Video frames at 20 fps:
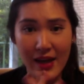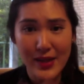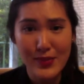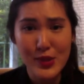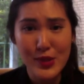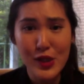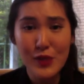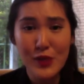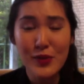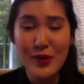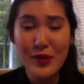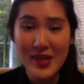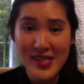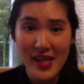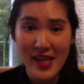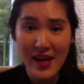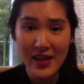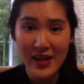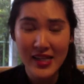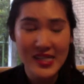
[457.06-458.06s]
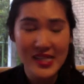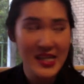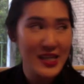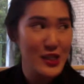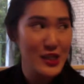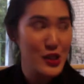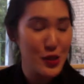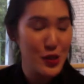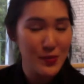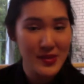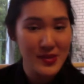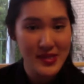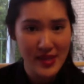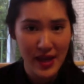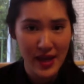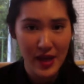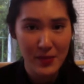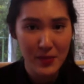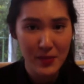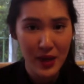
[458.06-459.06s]
and I'm super excited yet super
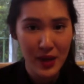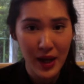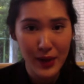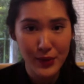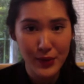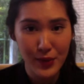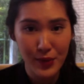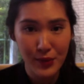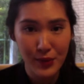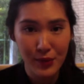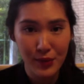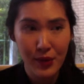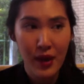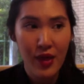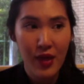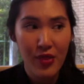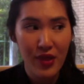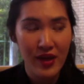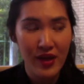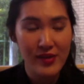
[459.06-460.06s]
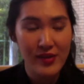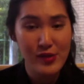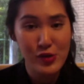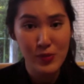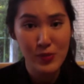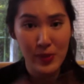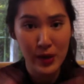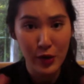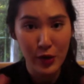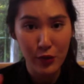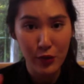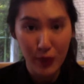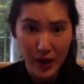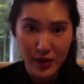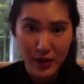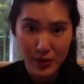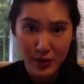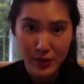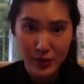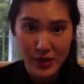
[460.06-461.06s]
scared but I know that this will be a
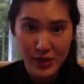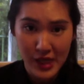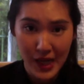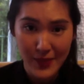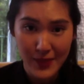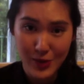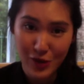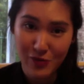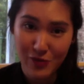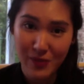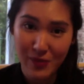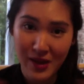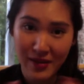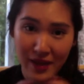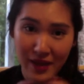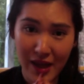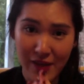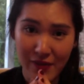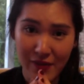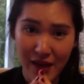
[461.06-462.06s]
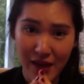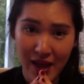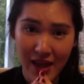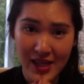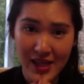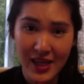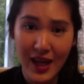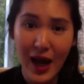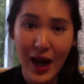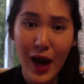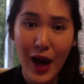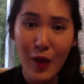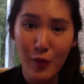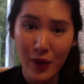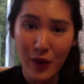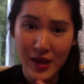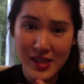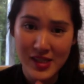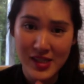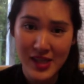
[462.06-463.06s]
great new chapter of my life and I
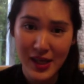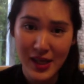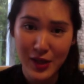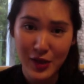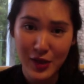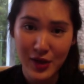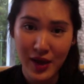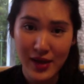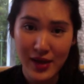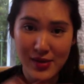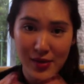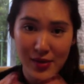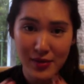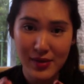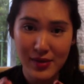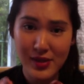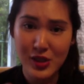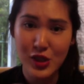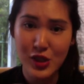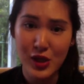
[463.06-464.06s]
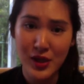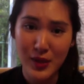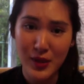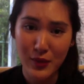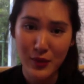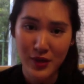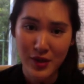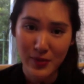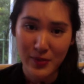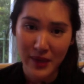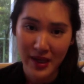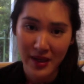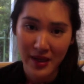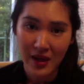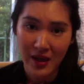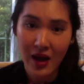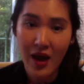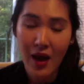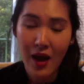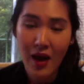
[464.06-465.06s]
can't wait to take you guys on this journey with
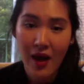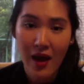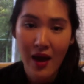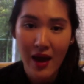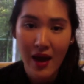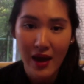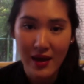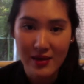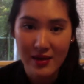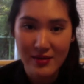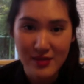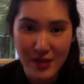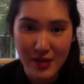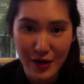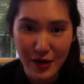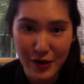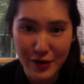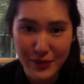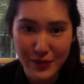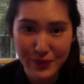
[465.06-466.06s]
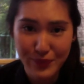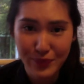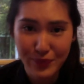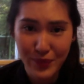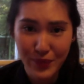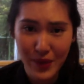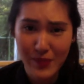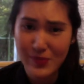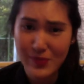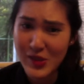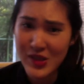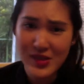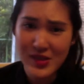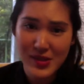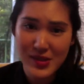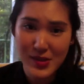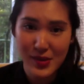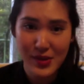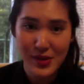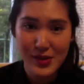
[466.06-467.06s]
me and um, I'm
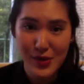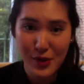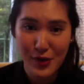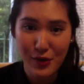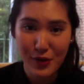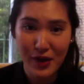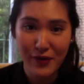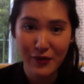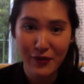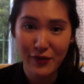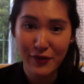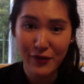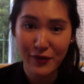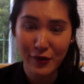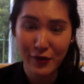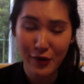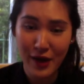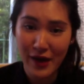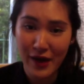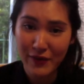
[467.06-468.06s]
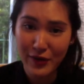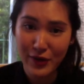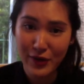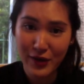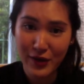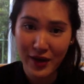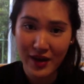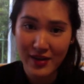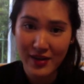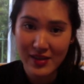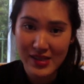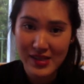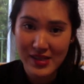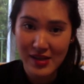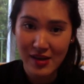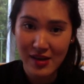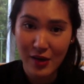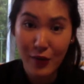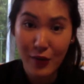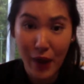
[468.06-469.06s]
just so grateful for having you
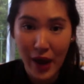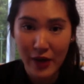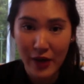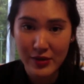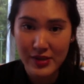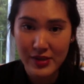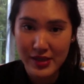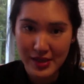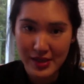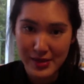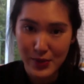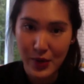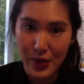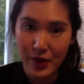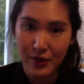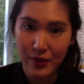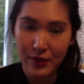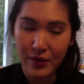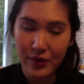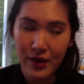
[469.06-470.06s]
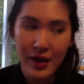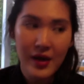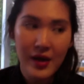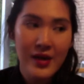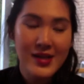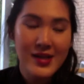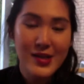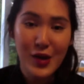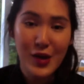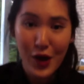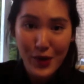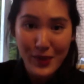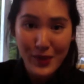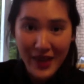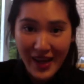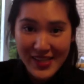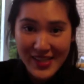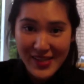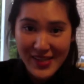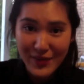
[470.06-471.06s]
guys around as well. So I hope
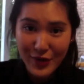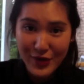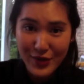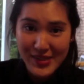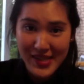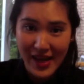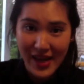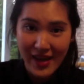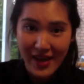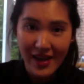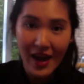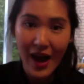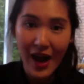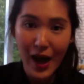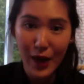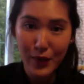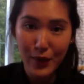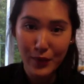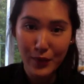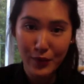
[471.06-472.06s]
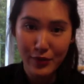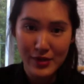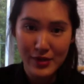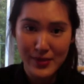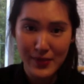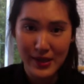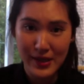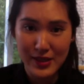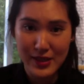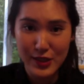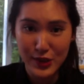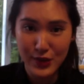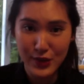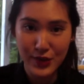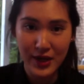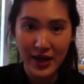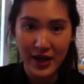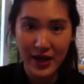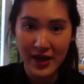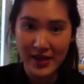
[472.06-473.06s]
you guys have a good day. I will speak to
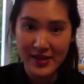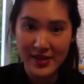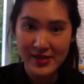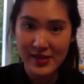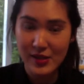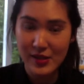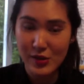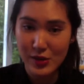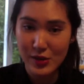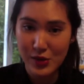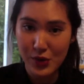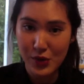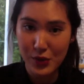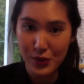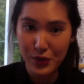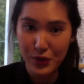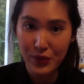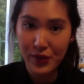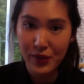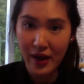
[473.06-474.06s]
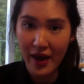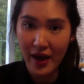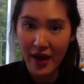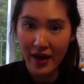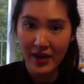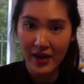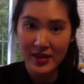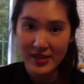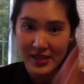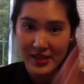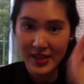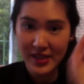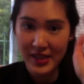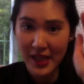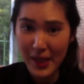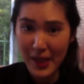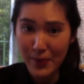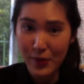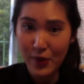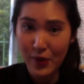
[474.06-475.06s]
you guys soon and
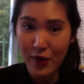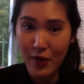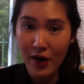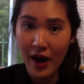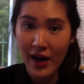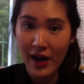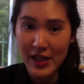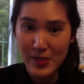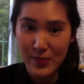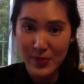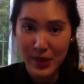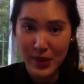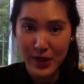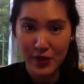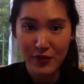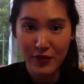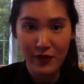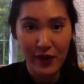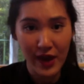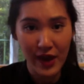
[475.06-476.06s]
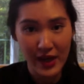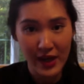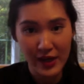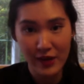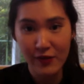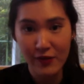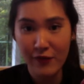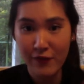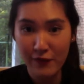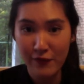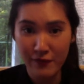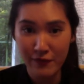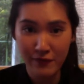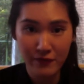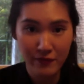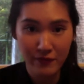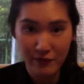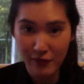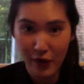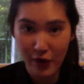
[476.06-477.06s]
keep your eyes peeled for any
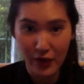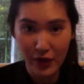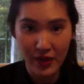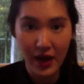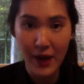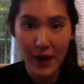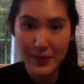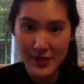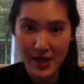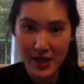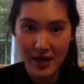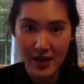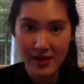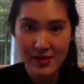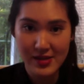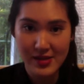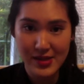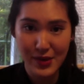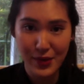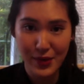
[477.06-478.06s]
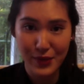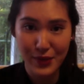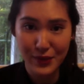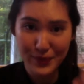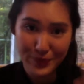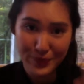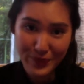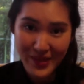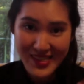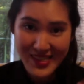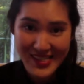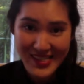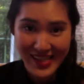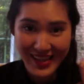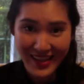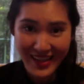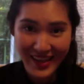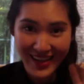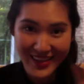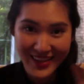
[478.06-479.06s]
further updates. So see
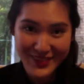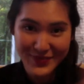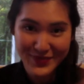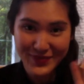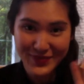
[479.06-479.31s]
ya!